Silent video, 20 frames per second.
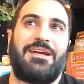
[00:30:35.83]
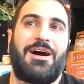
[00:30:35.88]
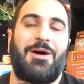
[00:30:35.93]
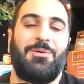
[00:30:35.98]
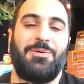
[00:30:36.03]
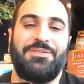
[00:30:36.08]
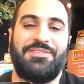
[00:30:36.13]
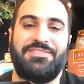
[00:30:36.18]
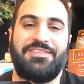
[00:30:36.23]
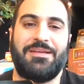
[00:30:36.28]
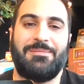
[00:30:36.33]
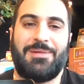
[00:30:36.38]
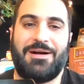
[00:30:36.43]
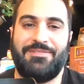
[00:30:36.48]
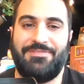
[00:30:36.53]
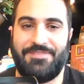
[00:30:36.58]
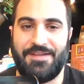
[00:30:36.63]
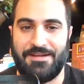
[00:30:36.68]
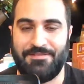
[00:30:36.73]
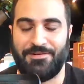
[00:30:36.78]
would say my
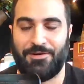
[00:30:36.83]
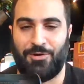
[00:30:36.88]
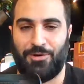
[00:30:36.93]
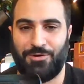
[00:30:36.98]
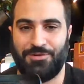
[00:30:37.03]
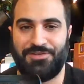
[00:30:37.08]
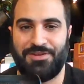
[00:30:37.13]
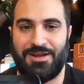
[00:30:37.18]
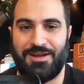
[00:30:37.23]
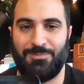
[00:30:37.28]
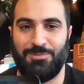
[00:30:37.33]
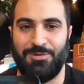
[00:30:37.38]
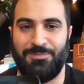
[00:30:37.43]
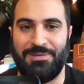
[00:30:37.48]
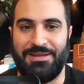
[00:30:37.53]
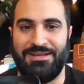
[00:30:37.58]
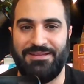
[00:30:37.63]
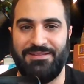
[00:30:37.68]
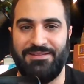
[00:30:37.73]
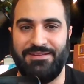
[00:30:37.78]
favorite all-time would
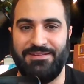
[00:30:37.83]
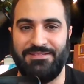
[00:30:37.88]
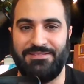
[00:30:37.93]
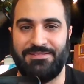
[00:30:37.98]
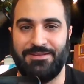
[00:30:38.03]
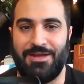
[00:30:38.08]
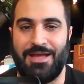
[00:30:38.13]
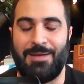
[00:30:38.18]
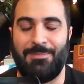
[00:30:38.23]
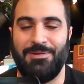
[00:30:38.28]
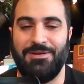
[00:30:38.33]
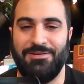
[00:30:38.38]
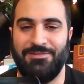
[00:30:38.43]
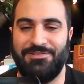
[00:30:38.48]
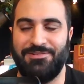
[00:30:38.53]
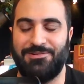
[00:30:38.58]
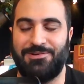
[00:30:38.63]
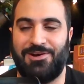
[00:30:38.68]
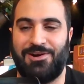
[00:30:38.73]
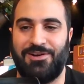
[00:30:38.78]
be the
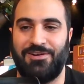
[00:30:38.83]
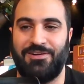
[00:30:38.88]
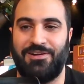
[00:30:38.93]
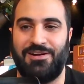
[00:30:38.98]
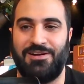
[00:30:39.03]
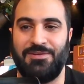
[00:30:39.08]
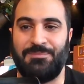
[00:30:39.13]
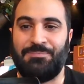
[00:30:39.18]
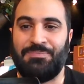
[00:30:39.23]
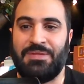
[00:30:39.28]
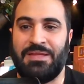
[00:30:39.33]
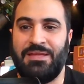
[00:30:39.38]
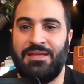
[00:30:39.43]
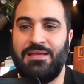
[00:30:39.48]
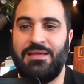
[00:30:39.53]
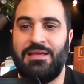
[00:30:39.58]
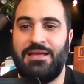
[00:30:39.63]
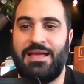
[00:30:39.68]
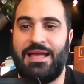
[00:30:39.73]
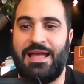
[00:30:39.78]
Amityville Horror,
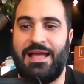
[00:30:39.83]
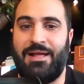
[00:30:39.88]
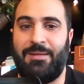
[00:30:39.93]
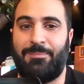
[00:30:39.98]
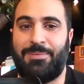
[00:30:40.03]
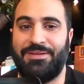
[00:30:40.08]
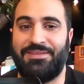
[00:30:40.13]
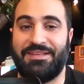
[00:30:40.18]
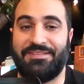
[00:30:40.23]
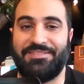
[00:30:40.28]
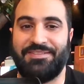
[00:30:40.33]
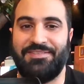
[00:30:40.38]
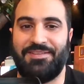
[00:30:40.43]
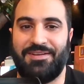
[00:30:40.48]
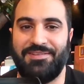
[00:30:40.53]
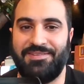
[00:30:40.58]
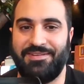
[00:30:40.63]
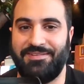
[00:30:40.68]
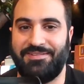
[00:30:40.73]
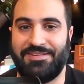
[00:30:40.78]
but that's a
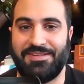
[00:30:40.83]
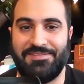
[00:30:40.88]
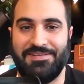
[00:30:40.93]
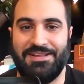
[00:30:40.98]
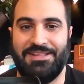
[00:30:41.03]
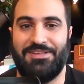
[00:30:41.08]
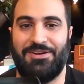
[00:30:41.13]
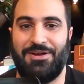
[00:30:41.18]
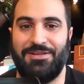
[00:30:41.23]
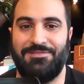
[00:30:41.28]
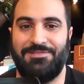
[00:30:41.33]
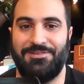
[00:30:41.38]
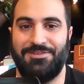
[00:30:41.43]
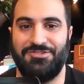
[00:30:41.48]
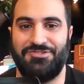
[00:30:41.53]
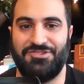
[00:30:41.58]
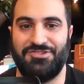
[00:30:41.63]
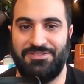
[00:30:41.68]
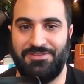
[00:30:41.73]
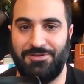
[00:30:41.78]
1979
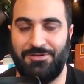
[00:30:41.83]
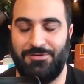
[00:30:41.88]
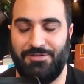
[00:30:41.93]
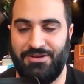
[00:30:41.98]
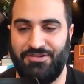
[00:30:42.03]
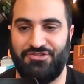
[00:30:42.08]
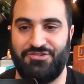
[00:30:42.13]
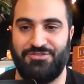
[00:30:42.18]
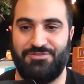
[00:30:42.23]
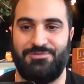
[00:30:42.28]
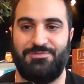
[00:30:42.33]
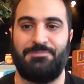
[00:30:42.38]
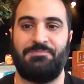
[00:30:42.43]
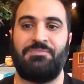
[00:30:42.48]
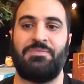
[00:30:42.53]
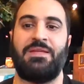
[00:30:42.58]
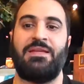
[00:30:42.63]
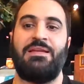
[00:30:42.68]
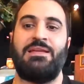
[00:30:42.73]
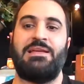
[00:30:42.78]
version, the original.
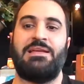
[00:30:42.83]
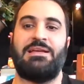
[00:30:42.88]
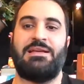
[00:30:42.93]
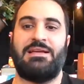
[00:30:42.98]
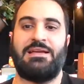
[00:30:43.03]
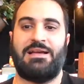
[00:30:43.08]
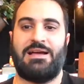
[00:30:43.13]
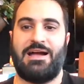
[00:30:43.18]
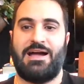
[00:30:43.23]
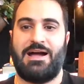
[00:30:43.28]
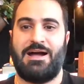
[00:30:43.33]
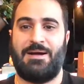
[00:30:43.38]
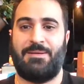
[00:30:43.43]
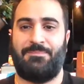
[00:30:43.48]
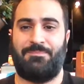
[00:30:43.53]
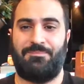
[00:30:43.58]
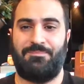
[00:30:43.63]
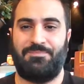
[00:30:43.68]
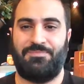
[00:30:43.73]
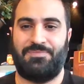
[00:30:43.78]

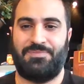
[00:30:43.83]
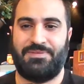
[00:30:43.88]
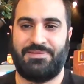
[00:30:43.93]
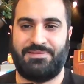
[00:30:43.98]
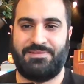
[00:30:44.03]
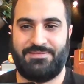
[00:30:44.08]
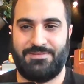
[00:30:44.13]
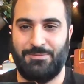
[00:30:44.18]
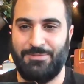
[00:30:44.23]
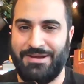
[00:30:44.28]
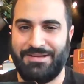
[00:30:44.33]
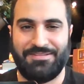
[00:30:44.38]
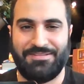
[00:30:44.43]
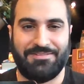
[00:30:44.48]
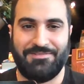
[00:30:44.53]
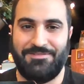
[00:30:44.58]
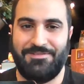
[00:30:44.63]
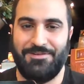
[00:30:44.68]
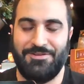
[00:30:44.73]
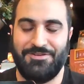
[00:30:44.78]
The
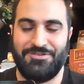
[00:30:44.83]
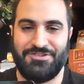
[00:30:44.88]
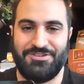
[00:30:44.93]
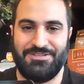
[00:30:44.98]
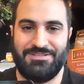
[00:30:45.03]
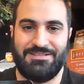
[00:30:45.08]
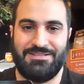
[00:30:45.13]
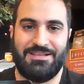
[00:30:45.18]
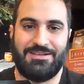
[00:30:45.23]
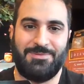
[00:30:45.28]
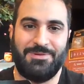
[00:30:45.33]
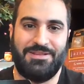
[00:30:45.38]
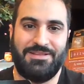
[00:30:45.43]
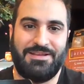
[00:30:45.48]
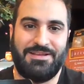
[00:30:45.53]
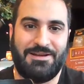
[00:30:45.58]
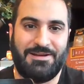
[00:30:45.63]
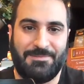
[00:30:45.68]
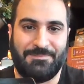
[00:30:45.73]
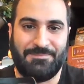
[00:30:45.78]
recent version, like with,
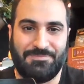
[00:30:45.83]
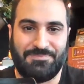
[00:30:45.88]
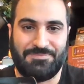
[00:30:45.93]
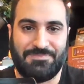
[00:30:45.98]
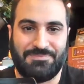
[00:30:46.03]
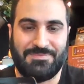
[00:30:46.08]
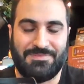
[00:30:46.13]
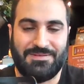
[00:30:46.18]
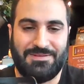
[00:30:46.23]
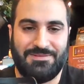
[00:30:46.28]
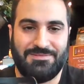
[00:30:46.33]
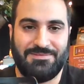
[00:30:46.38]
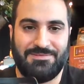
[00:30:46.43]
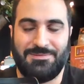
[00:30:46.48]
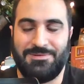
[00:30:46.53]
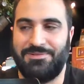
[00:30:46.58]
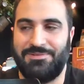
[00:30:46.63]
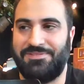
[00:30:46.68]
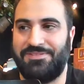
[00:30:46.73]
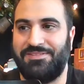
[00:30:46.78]
what
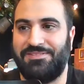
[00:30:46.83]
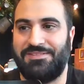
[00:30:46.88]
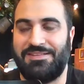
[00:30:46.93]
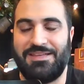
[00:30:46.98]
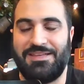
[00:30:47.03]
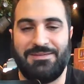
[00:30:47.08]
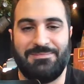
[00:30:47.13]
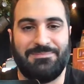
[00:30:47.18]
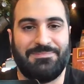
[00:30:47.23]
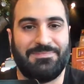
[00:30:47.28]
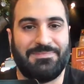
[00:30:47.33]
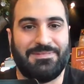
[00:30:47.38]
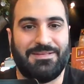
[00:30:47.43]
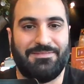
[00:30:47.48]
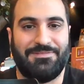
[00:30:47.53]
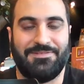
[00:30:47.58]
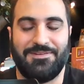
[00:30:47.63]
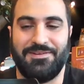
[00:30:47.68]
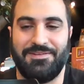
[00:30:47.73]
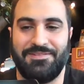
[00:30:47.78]
was his name? I
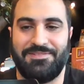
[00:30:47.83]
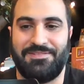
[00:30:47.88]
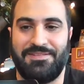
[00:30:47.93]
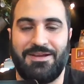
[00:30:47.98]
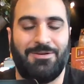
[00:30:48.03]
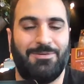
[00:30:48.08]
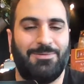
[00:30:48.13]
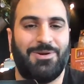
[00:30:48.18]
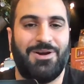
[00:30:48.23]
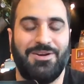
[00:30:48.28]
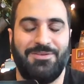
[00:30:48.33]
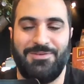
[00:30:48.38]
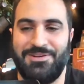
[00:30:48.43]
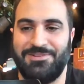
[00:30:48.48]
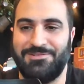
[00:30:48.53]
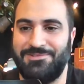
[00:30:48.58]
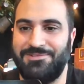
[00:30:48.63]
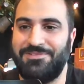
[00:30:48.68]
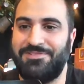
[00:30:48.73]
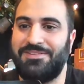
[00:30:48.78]
forgot his name, Ryan
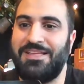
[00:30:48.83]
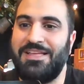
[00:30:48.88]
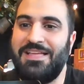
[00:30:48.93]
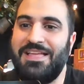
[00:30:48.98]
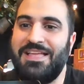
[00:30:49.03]
Reynolds.